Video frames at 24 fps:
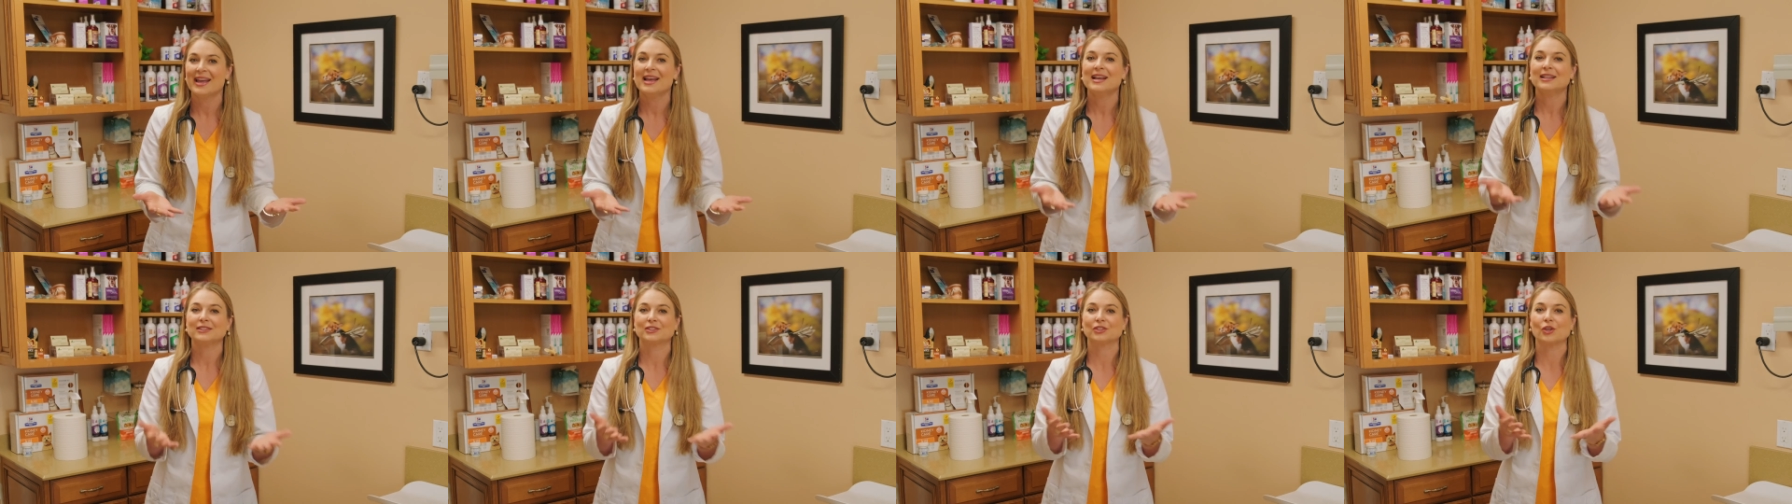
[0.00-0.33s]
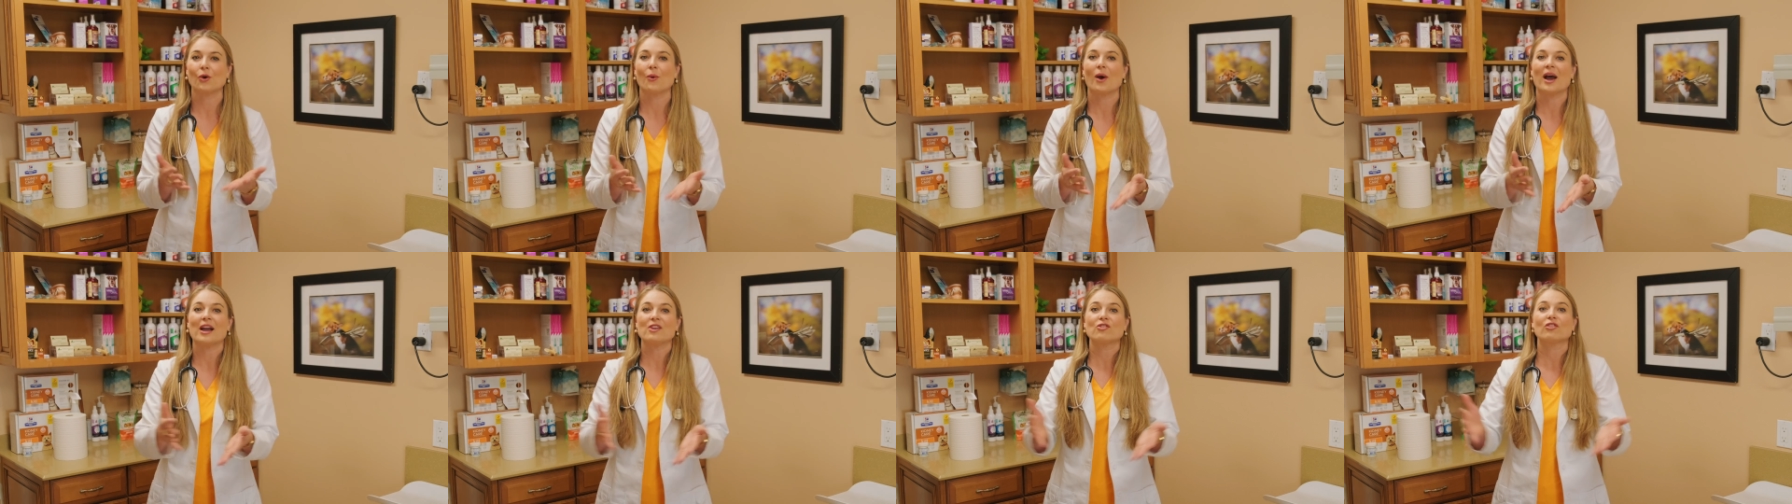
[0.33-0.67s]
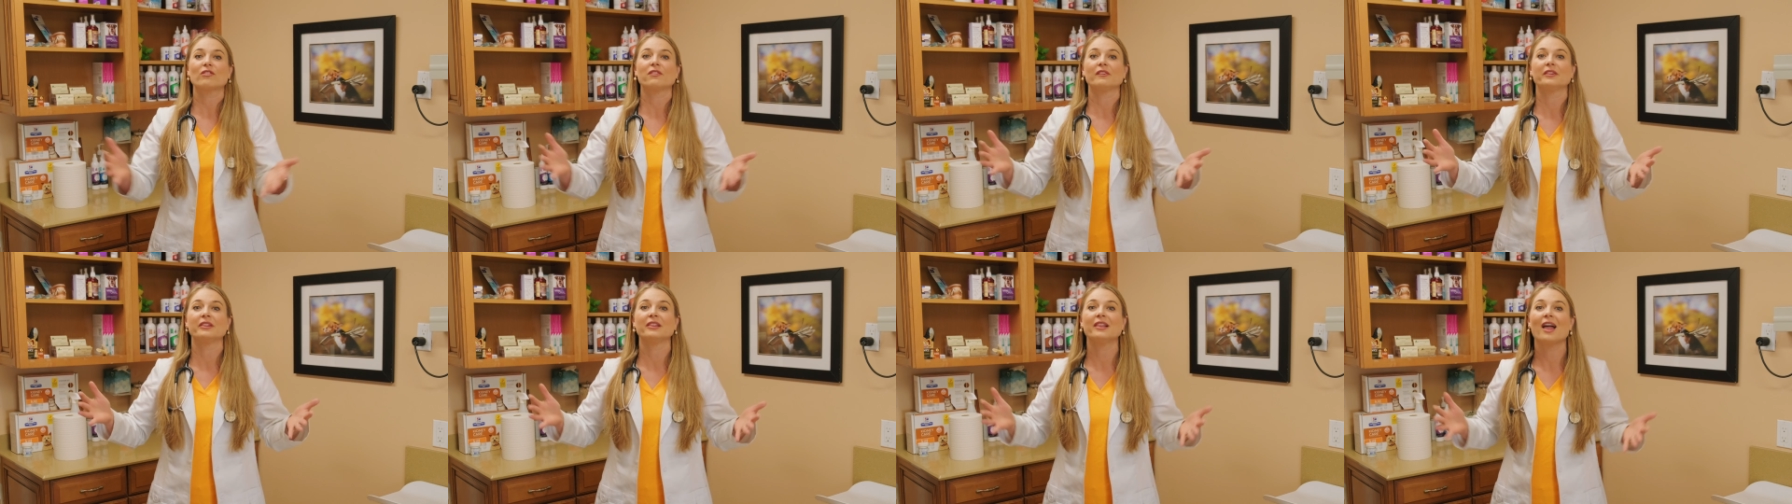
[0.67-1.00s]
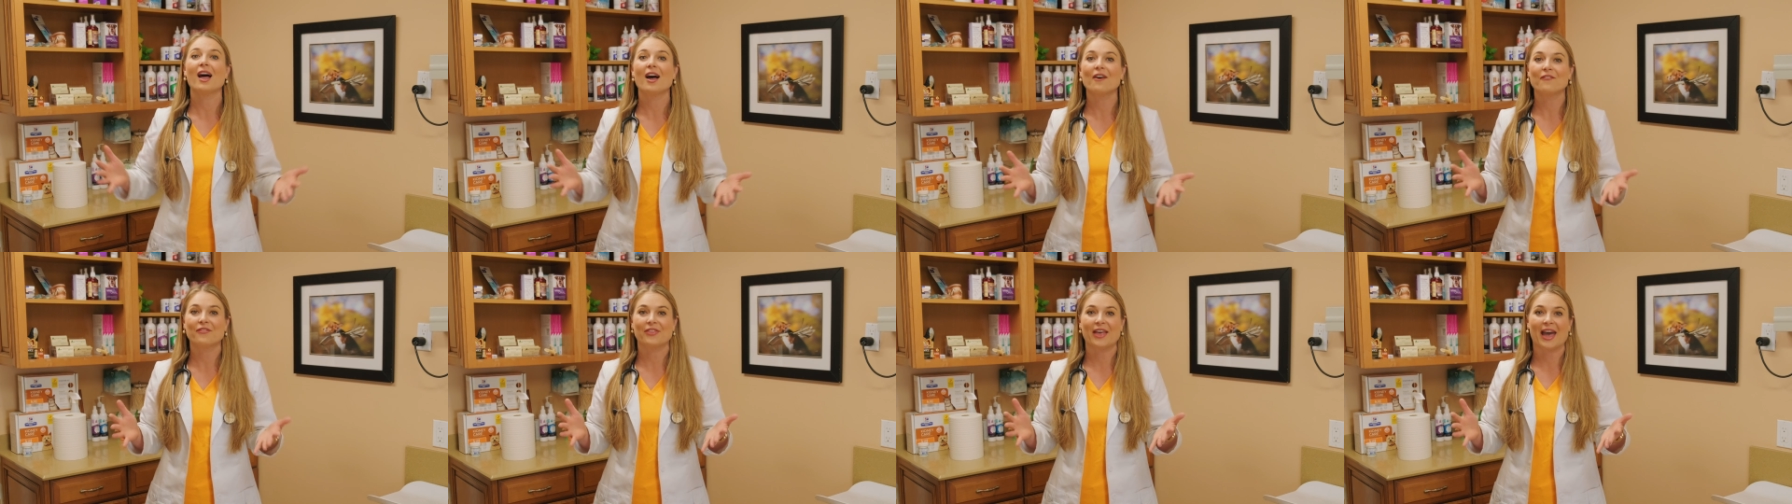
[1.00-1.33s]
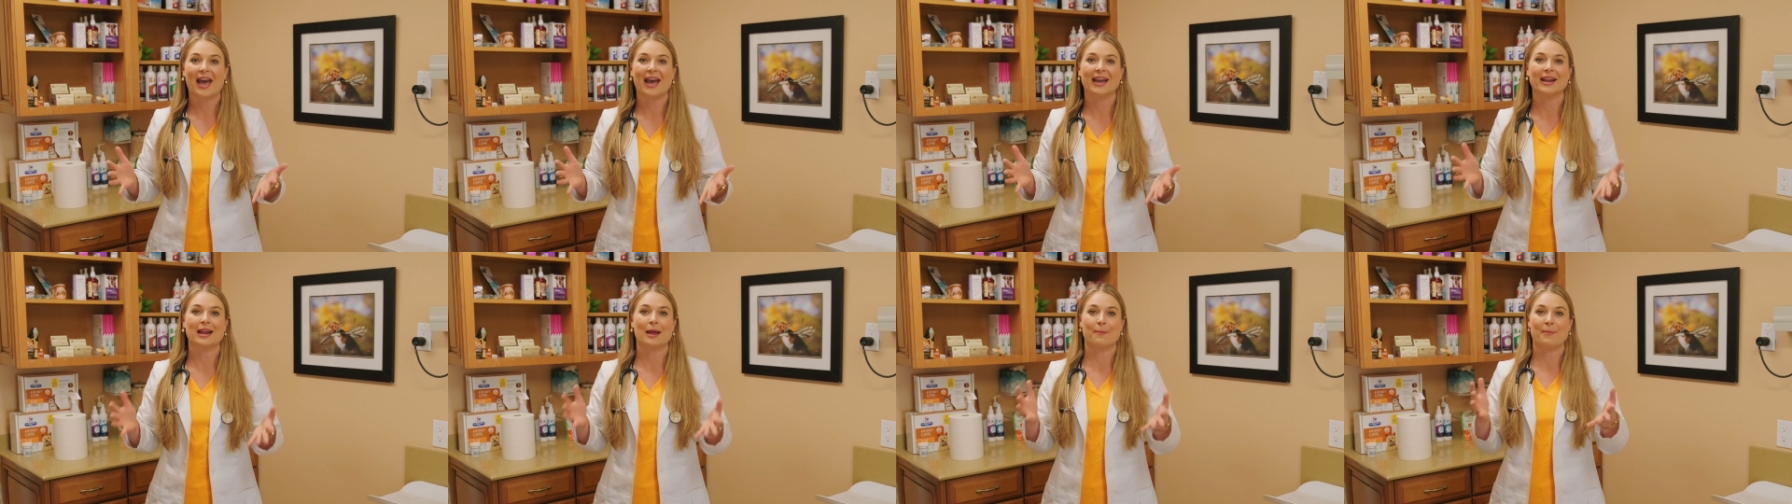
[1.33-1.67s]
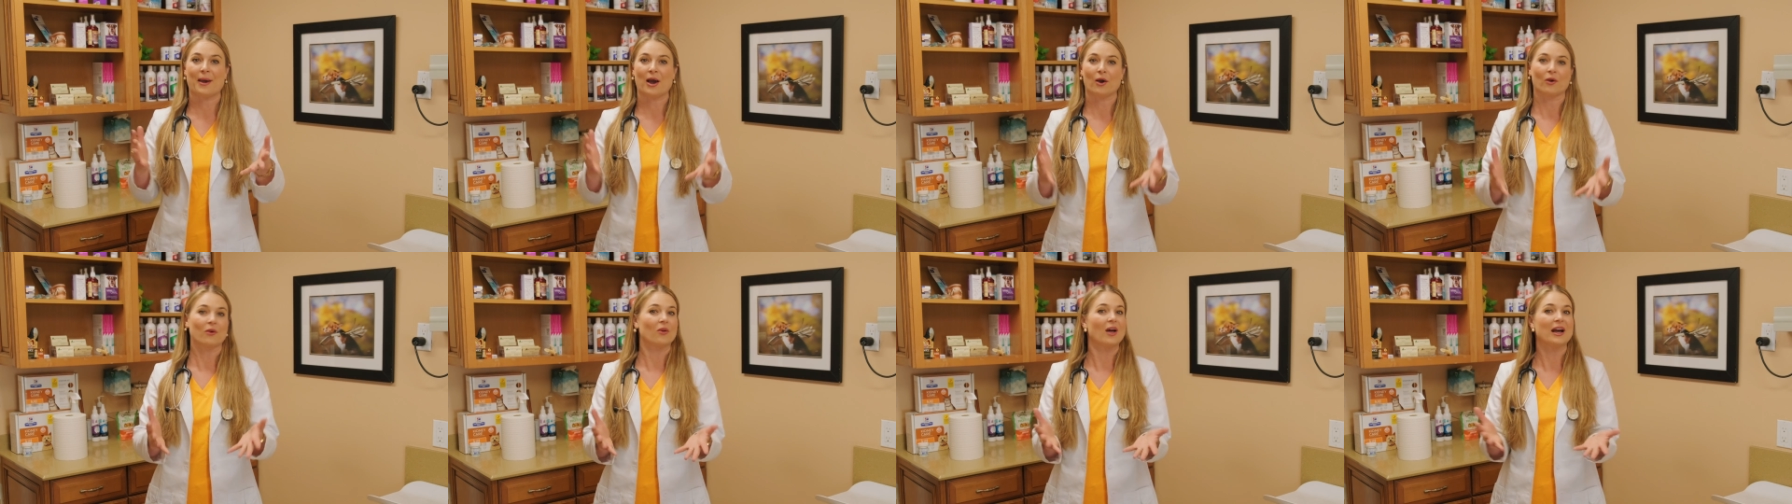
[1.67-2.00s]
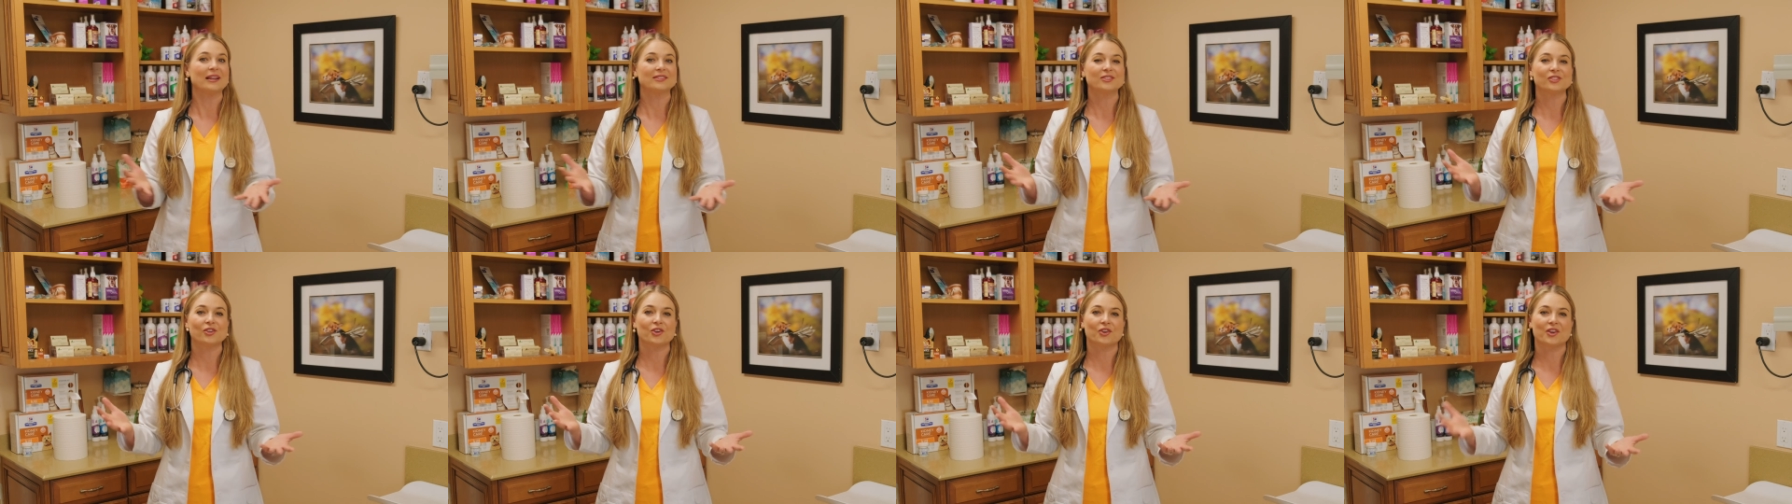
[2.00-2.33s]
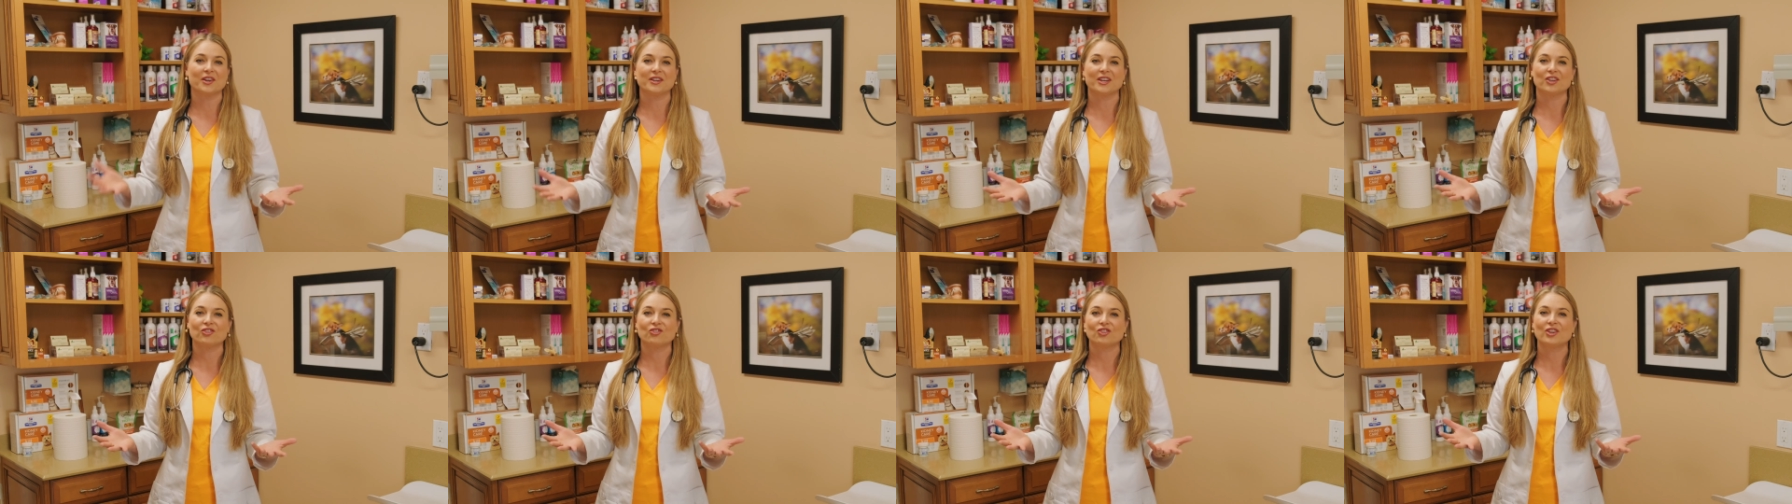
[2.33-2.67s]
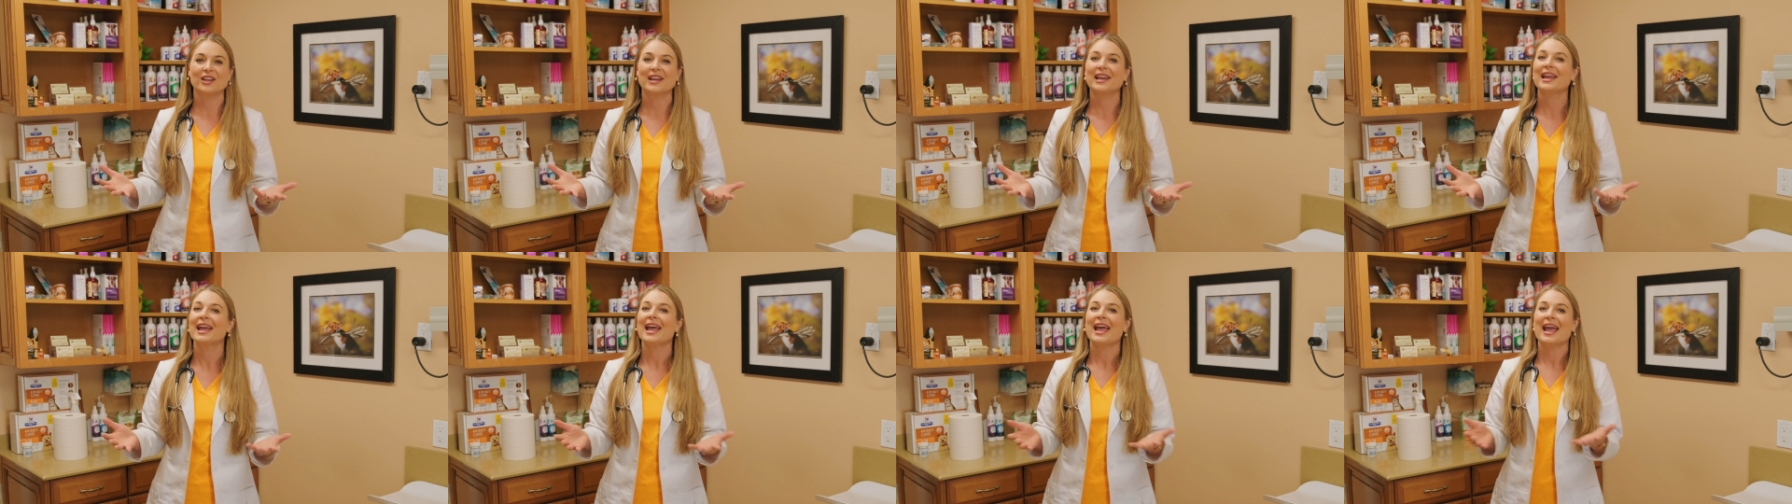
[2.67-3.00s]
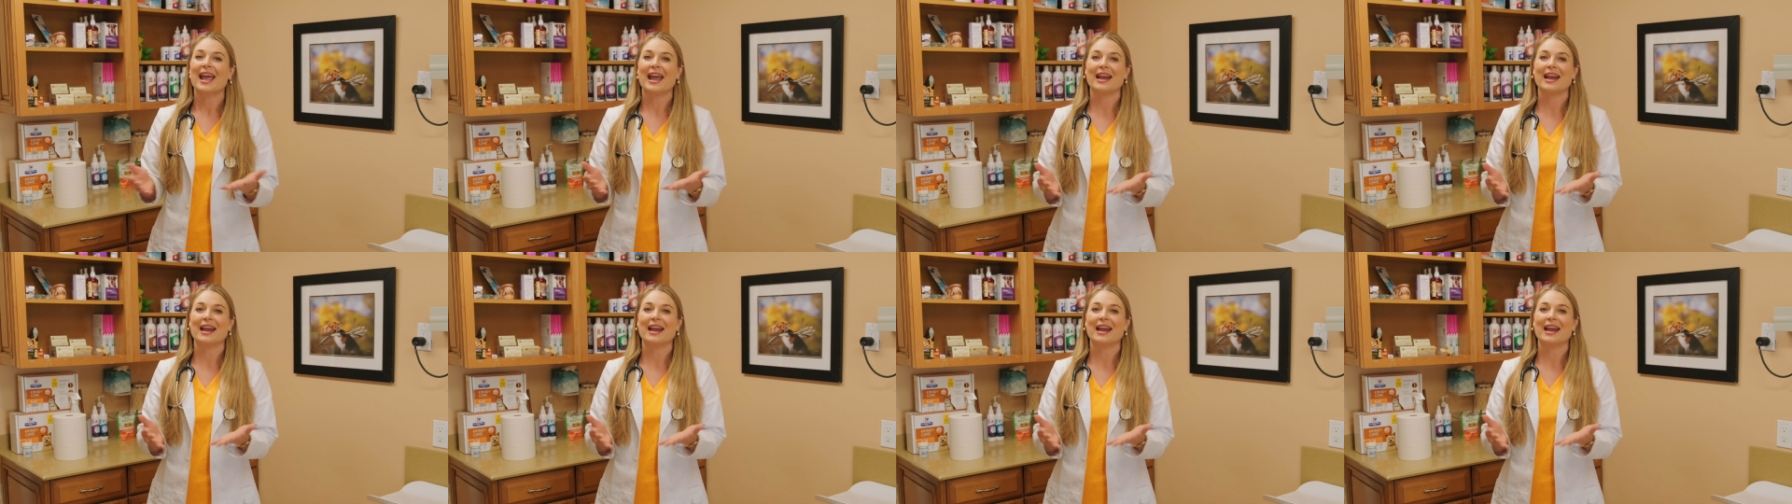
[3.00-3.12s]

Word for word: So I just love that about classical conditioning